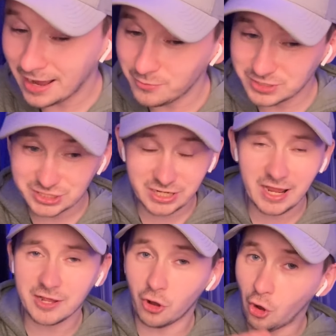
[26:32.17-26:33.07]
I was
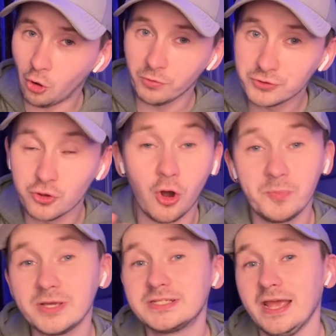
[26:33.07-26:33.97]
saying, all the top
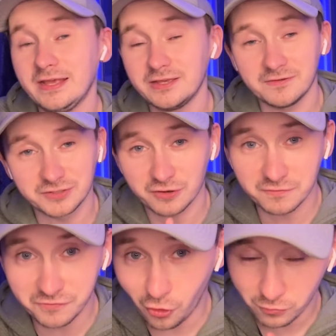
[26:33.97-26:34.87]
executives are
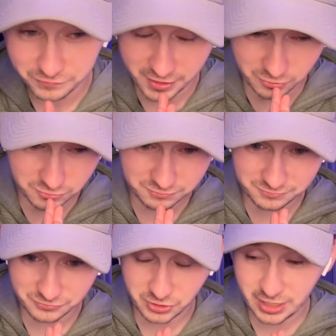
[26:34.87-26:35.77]
involved now.
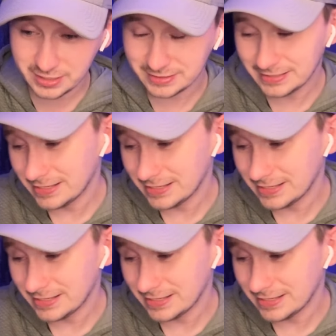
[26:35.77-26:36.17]
Right?